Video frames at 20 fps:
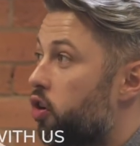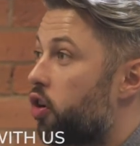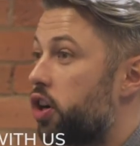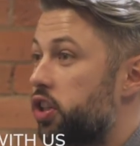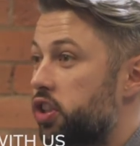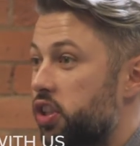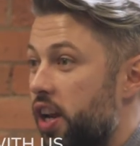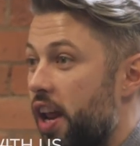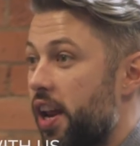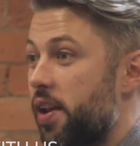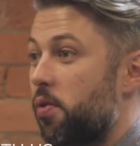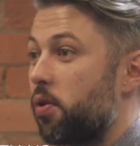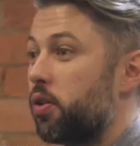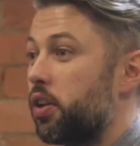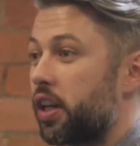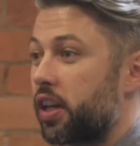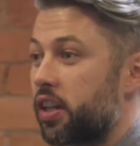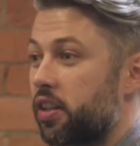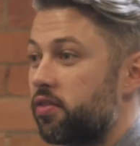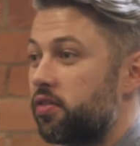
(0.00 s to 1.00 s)
noise than
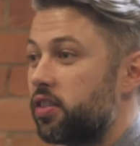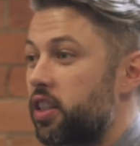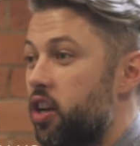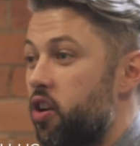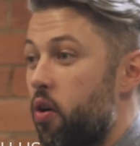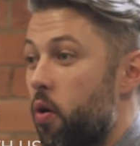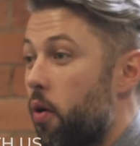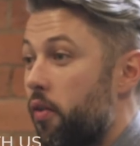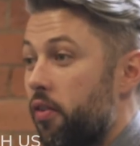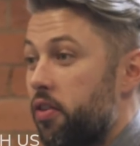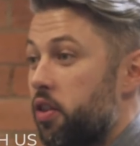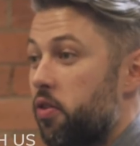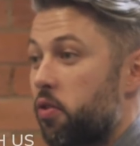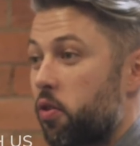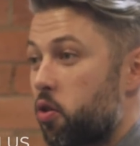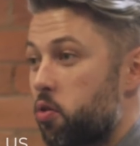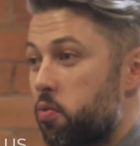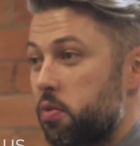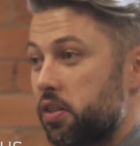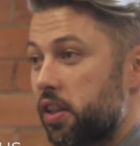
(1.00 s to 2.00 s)
anyone they can they know of in the
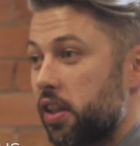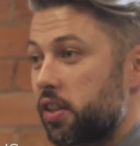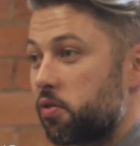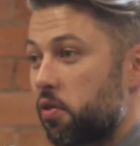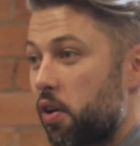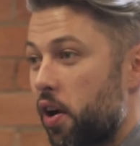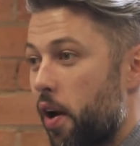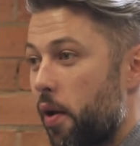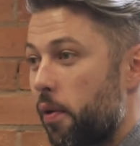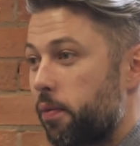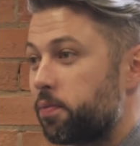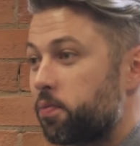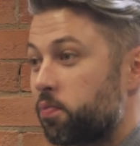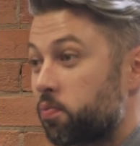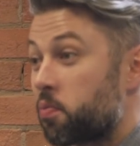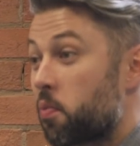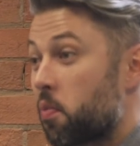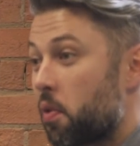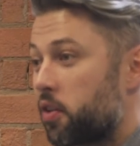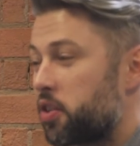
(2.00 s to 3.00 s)
recruitment sector. Right?
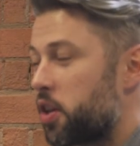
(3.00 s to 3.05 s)
Really?